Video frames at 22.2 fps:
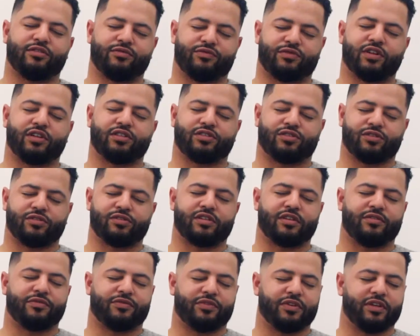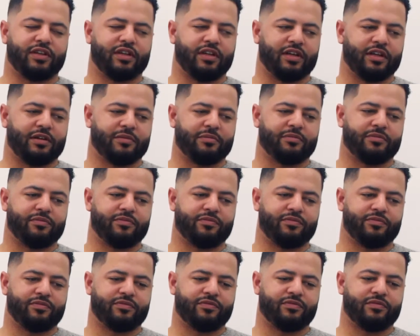you've touched on something,
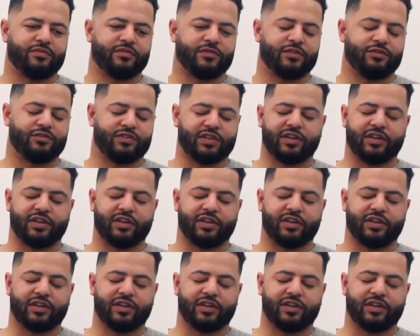you've